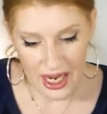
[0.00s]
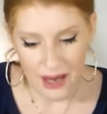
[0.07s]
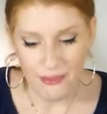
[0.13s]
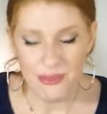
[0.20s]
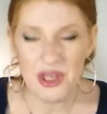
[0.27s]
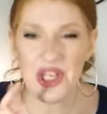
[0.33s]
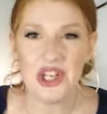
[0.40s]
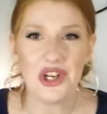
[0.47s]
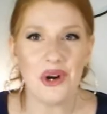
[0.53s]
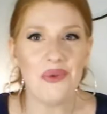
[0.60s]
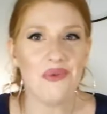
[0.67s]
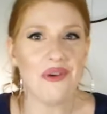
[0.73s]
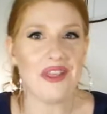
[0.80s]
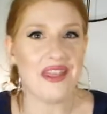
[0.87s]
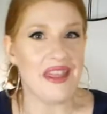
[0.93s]
but you
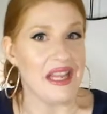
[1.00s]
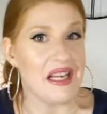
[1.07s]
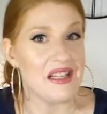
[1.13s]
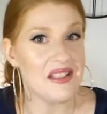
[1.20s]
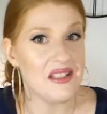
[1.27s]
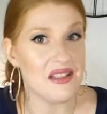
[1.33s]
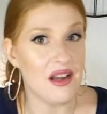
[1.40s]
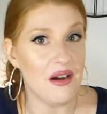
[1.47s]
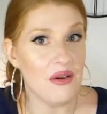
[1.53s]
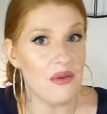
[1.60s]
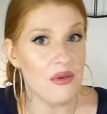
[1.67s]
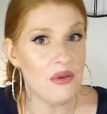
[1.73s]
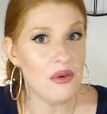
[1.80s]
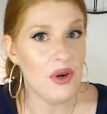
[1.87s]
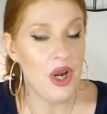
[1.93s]
don't think so.
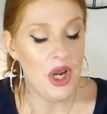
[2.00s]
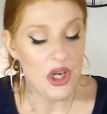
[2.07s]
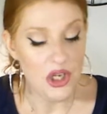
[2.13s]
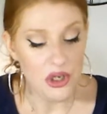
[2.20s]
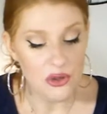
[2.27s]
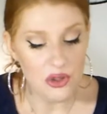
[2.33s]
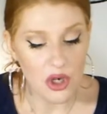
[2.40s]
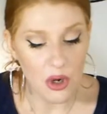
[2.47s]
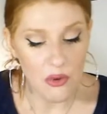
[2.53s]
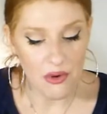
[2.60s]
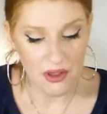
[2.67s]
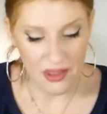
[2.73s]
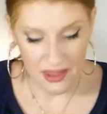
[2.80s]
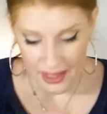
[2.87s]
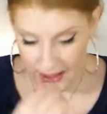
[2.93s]
You
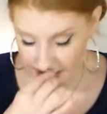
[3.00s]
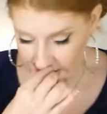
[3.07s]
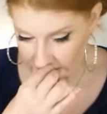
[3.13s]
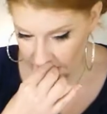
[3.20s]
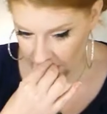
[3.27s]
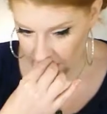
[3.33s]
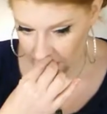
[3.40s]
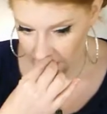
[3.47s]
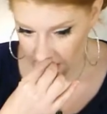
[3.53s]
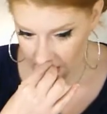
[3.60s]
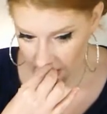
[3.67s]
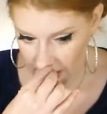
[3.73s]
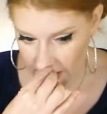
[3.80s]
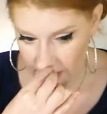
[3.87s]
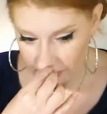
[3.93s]
don't think so.
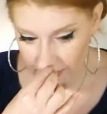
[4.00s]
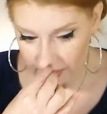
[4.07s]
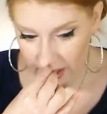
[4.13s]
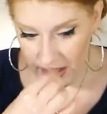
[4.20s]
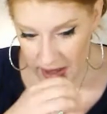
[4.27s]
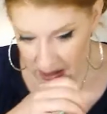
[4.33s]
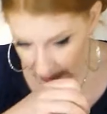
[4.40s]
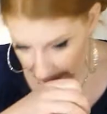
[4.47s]
You feel like you